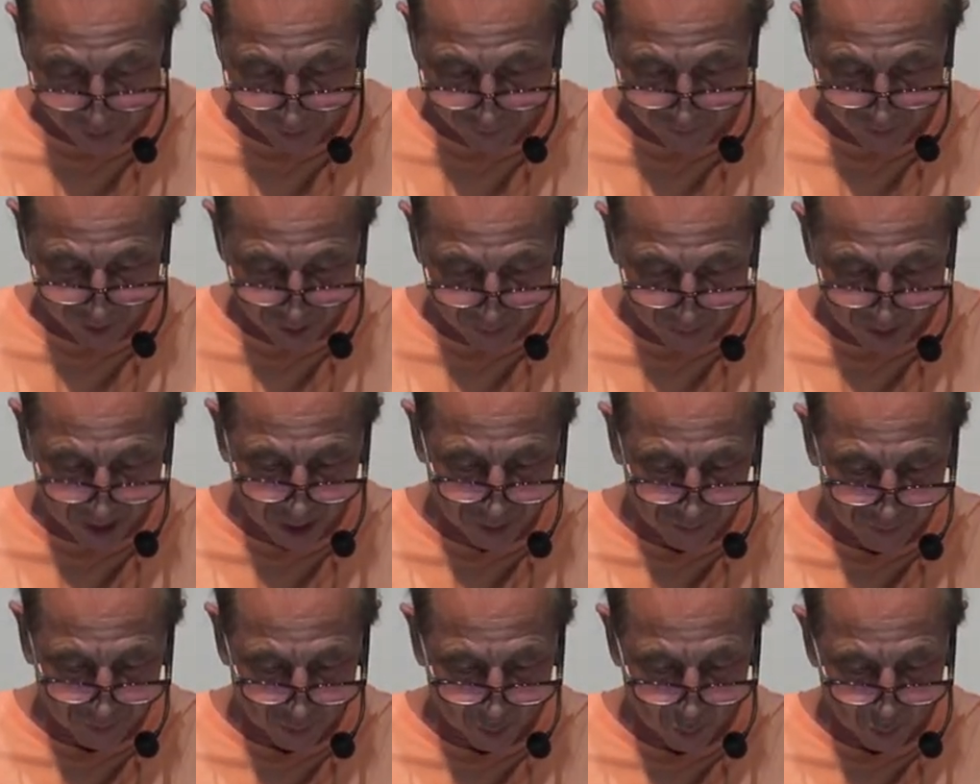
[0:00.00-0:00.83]
of his
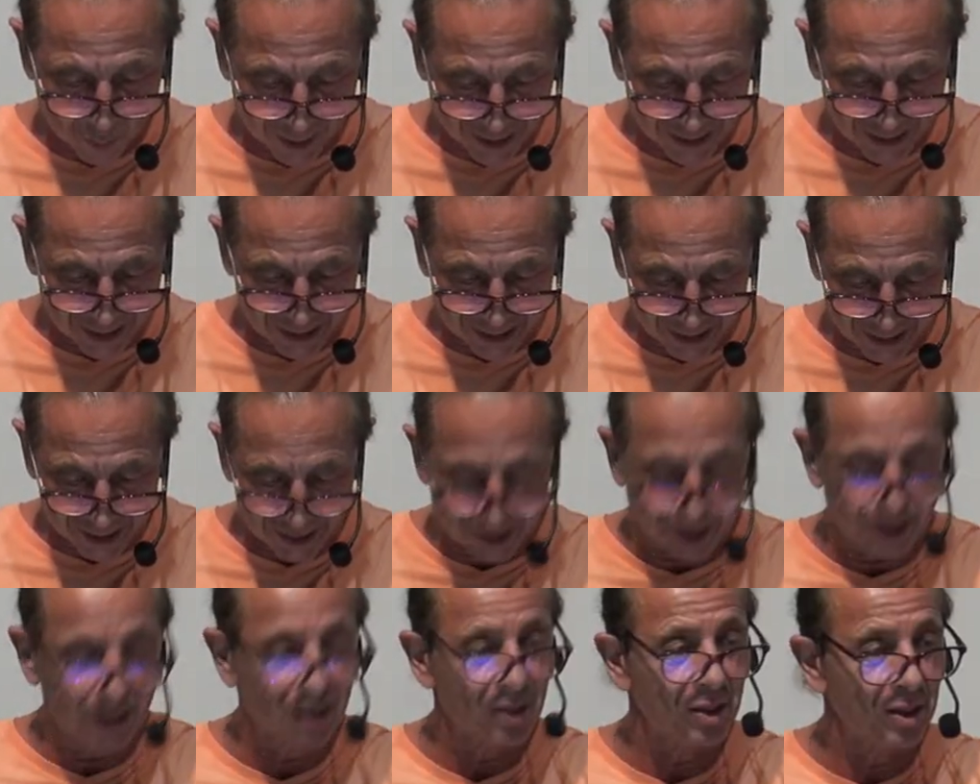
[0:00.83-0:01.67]
mouth are wickedness
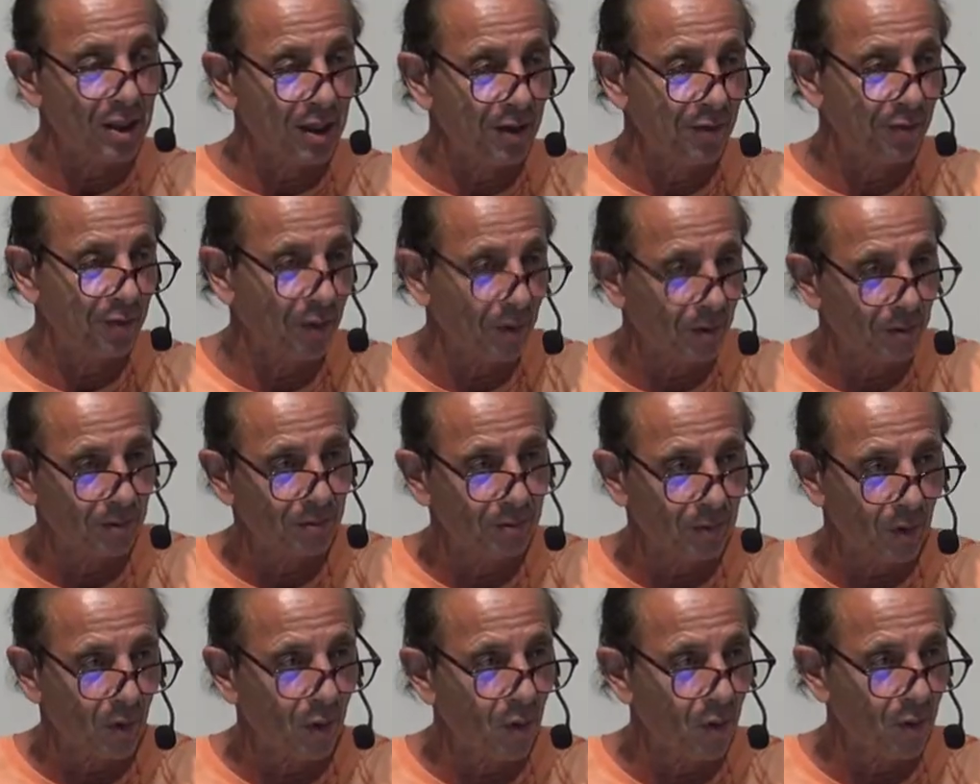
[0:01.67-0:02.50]
and deceitful.
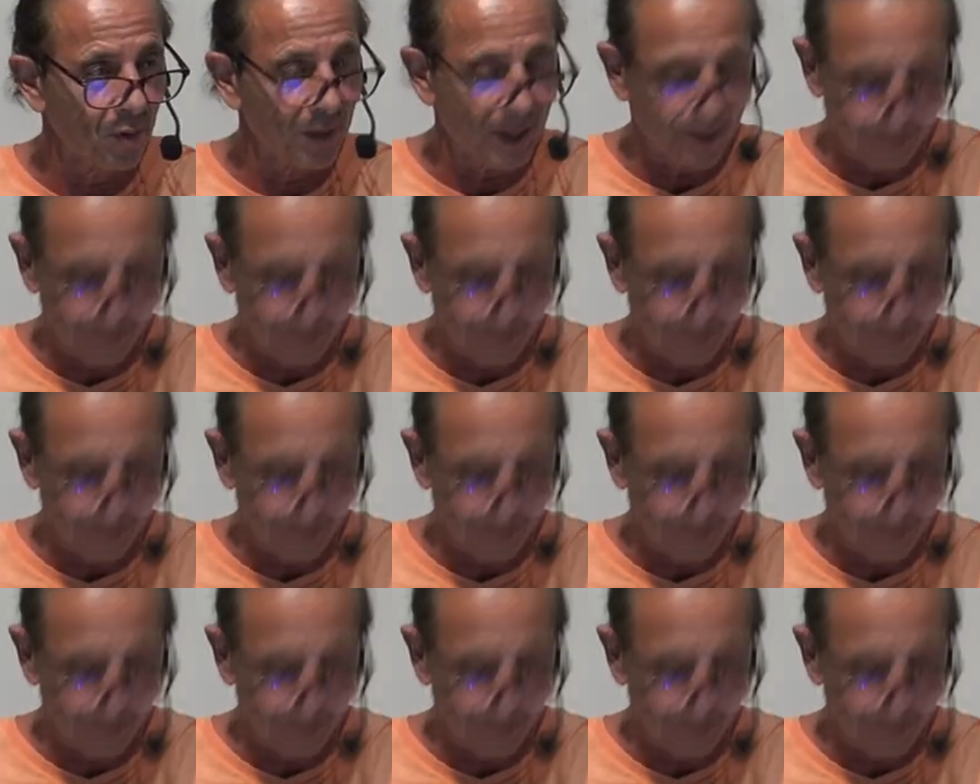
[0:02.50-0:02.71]
Oh, they